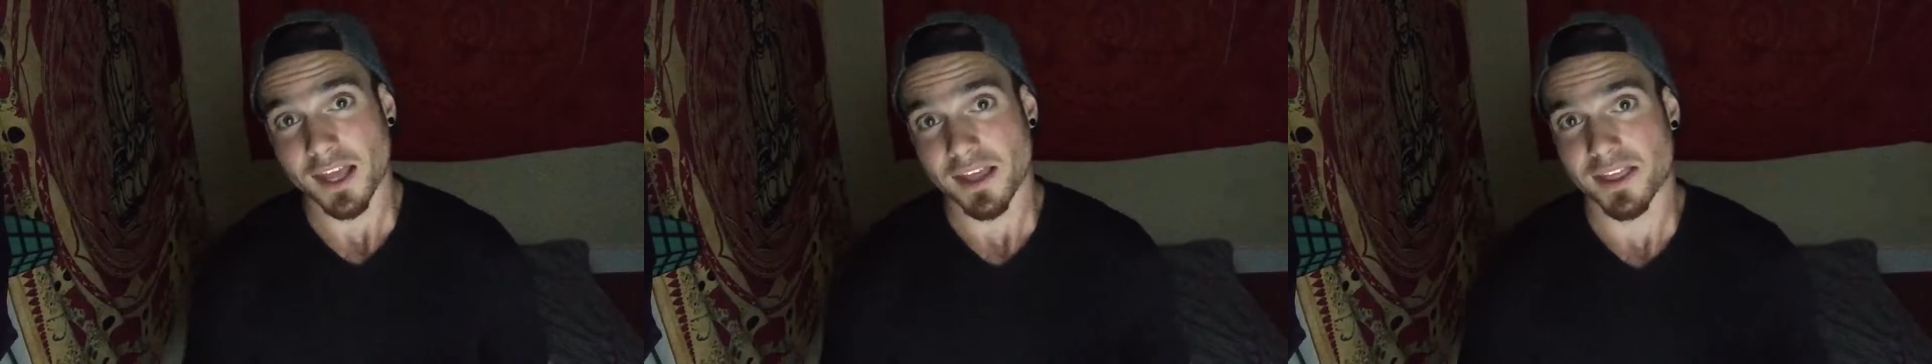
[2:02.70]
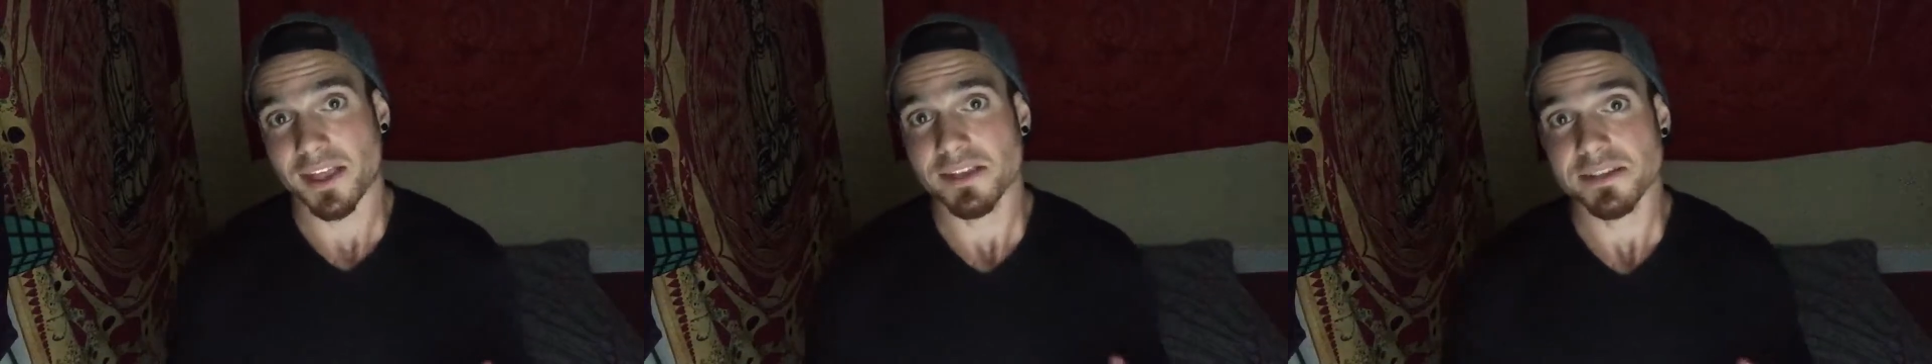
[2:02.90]

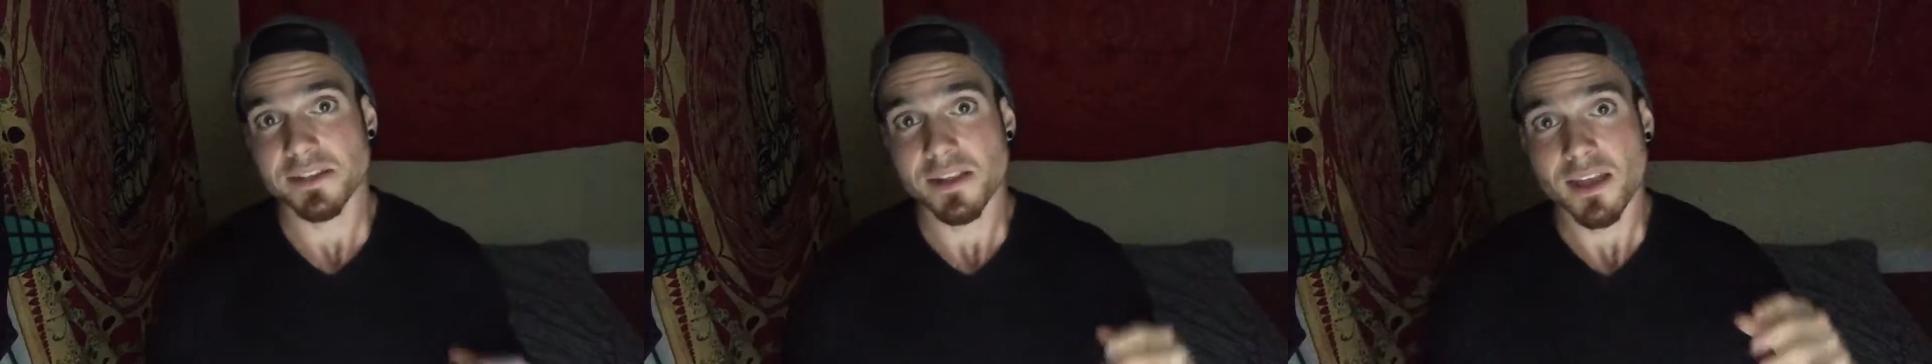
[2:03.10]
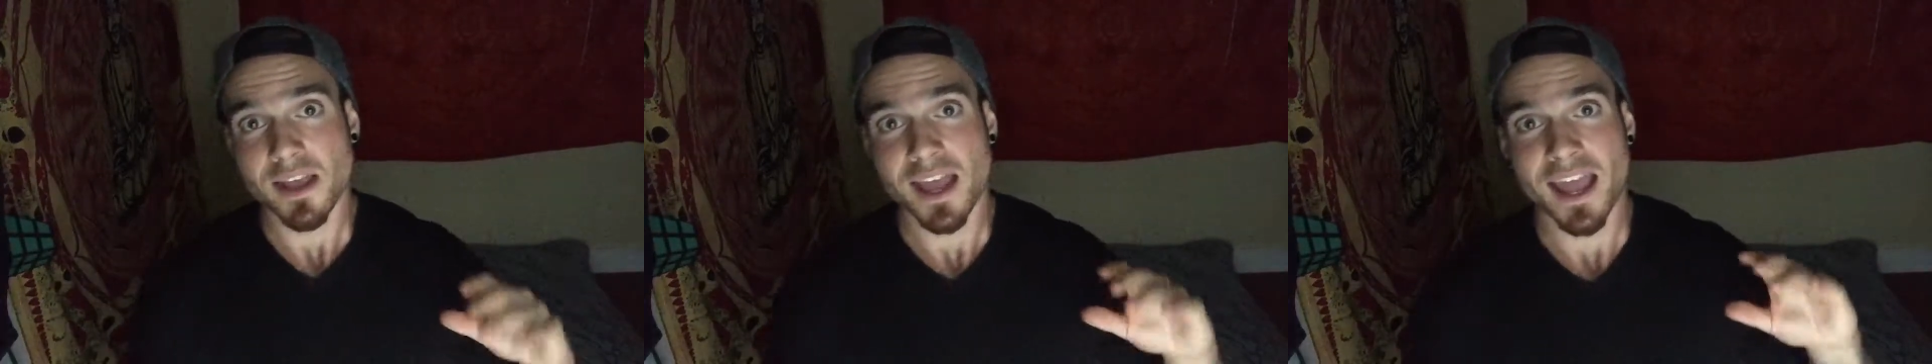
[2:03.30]
that's
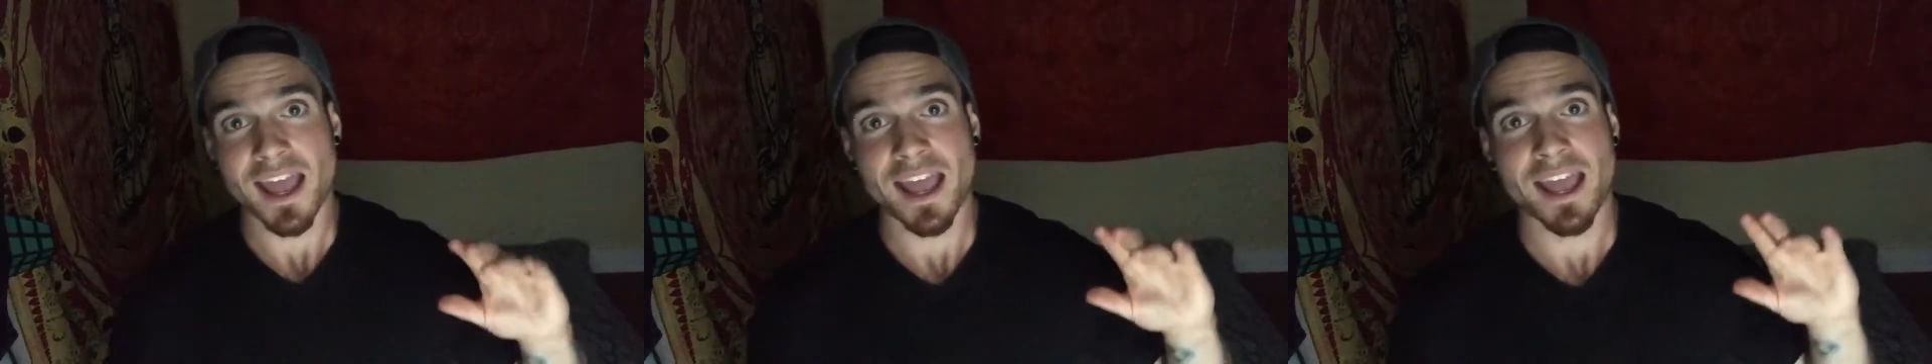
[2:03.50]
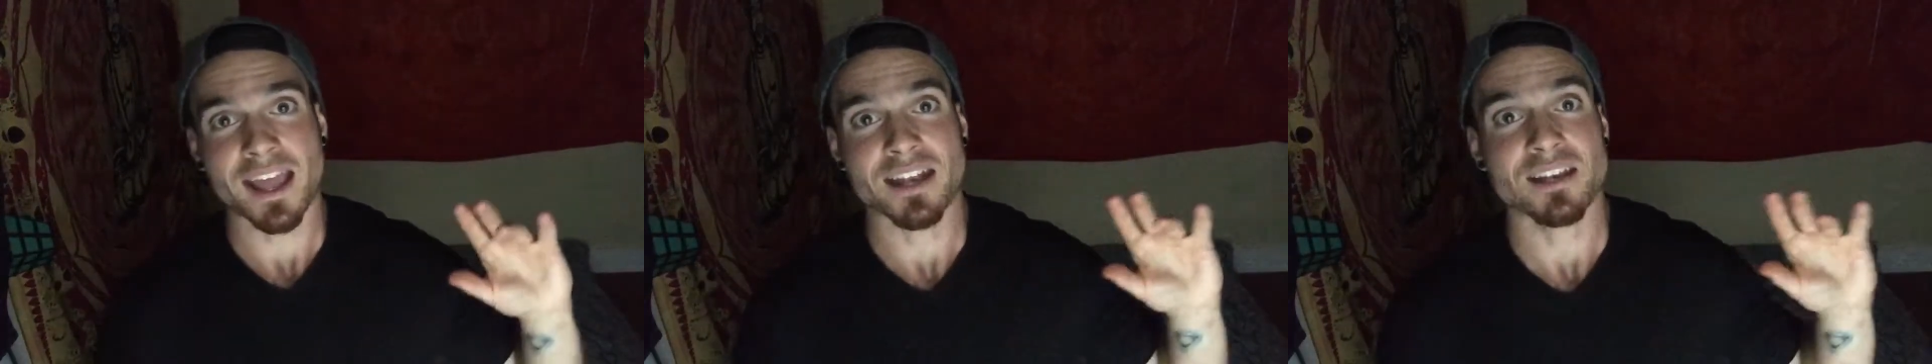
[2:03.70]
the
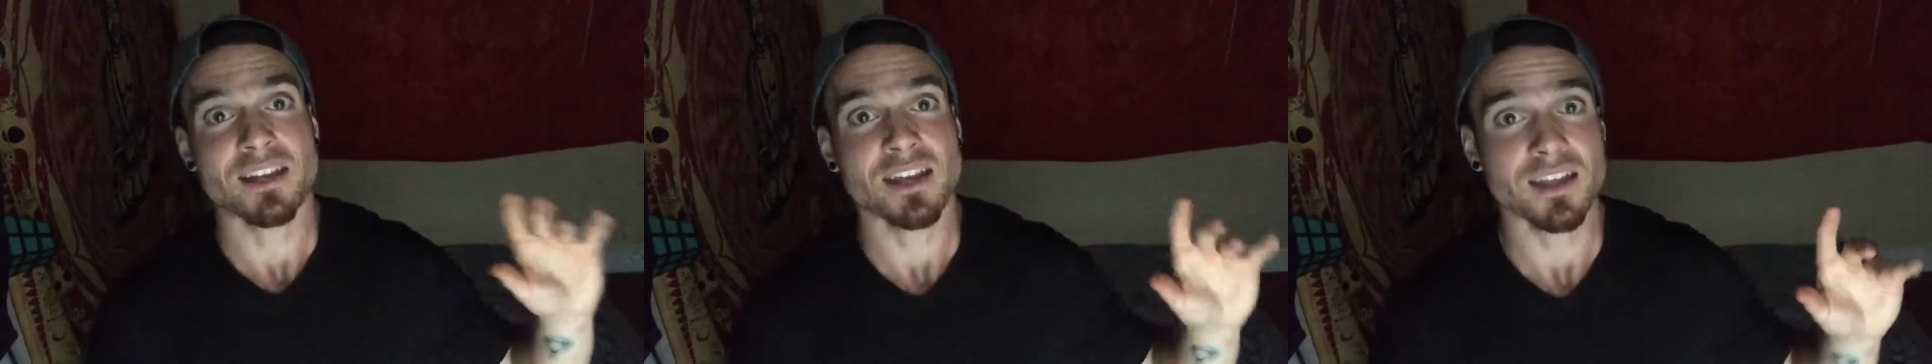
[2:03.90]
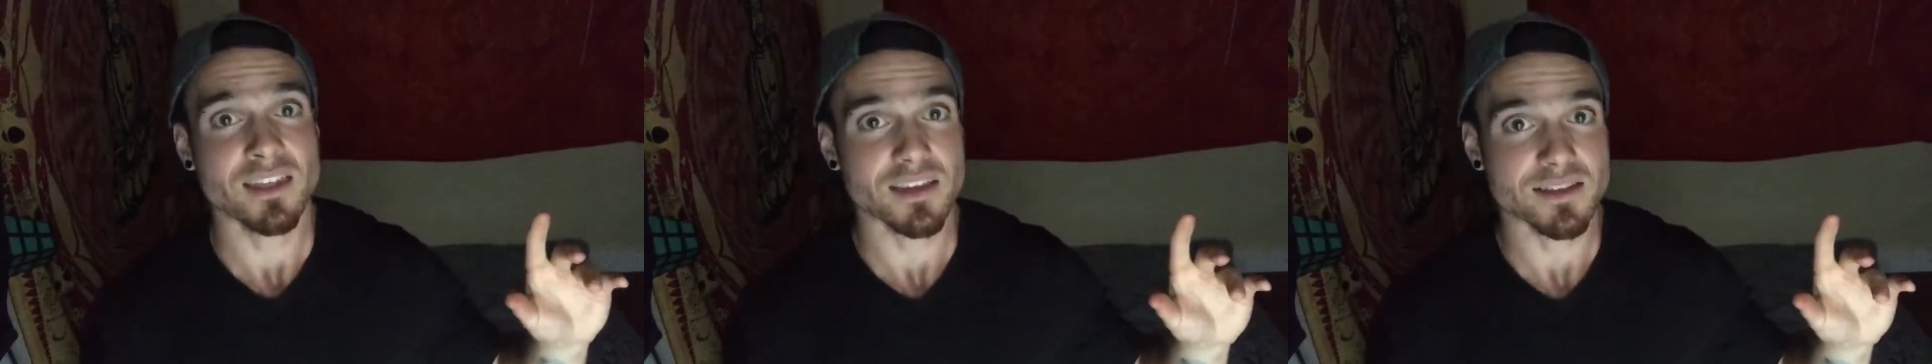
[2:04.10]

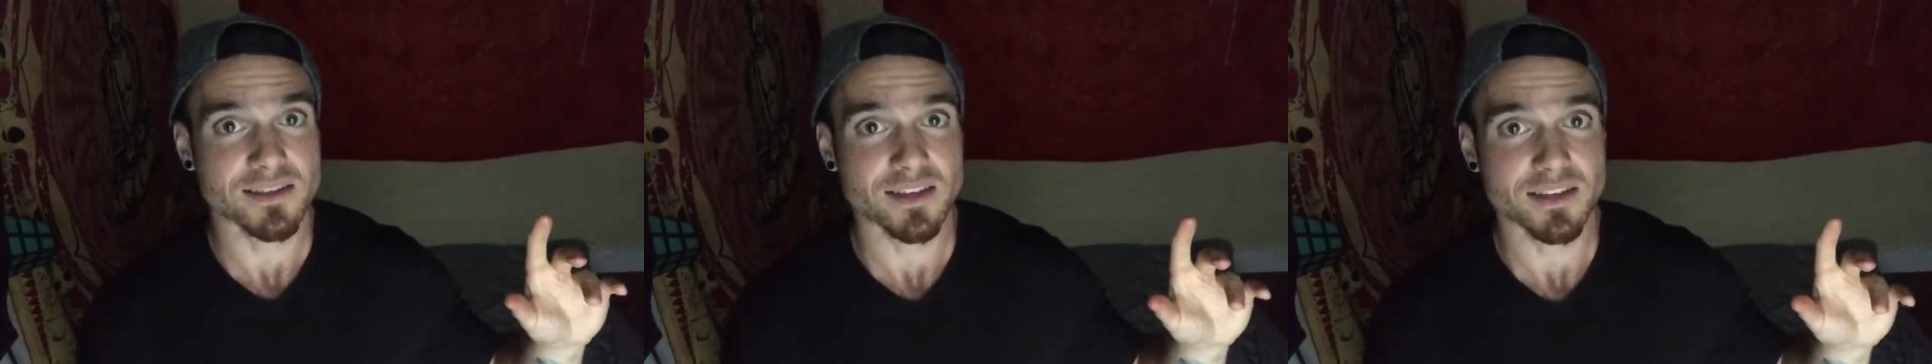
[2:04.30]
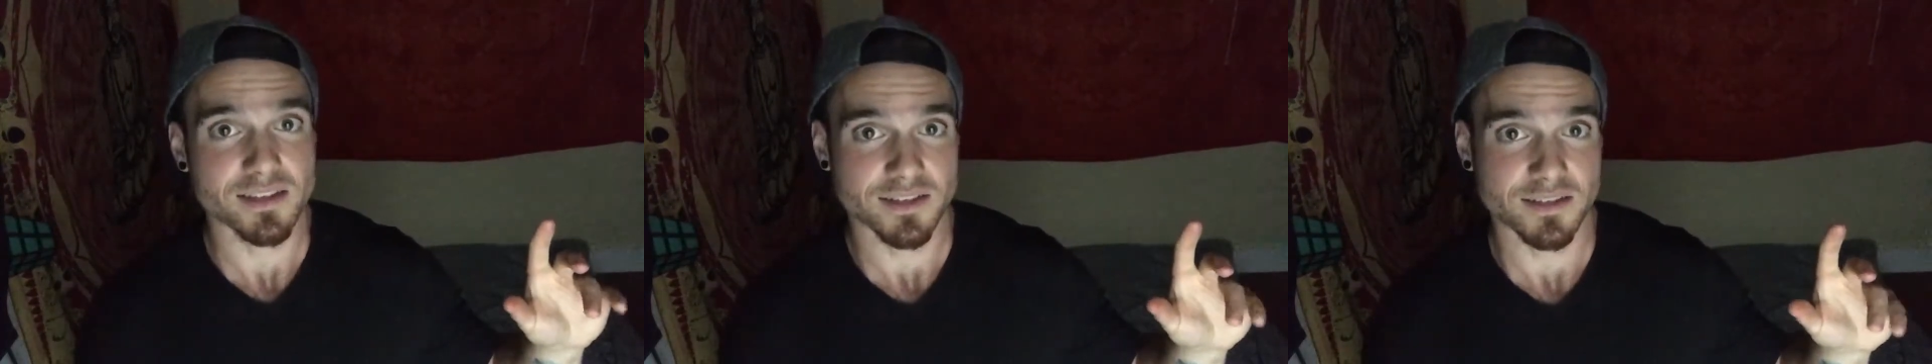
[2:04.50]

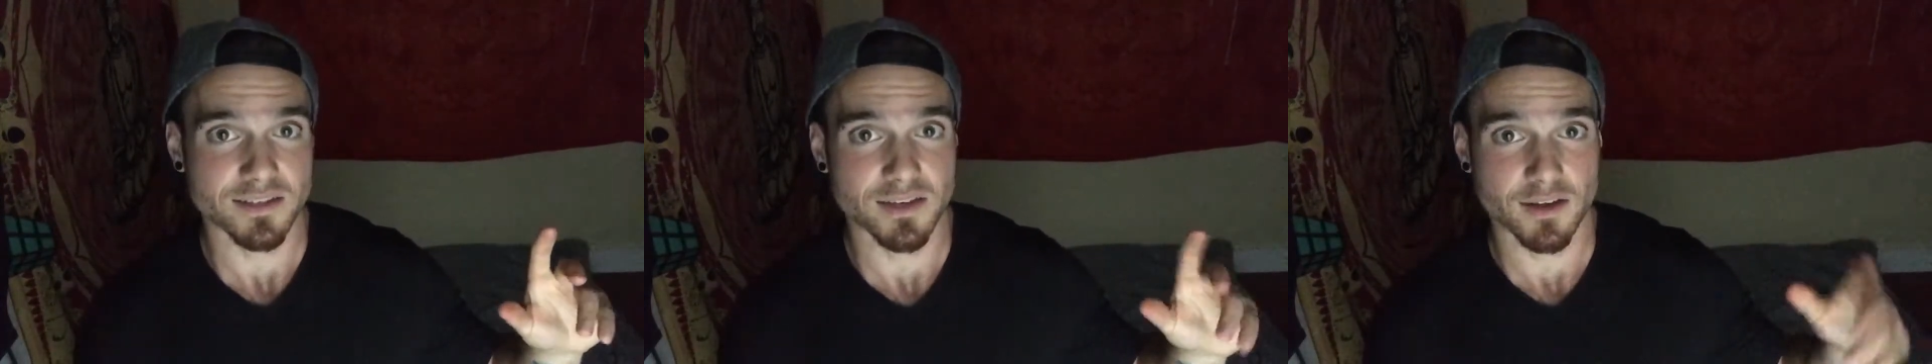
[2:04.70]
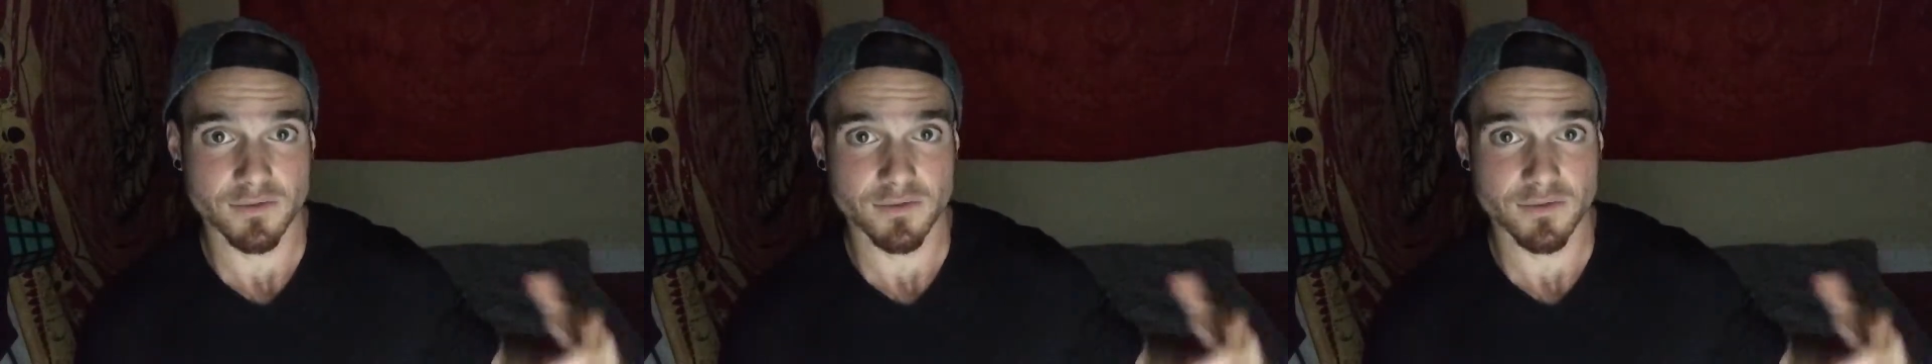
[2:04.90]
antithesis